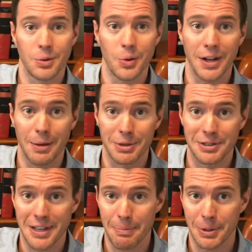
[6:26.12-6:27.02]
What happened
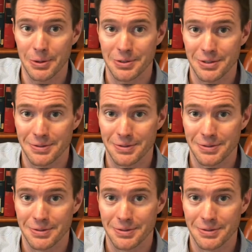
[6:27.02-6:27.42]
to Zappos?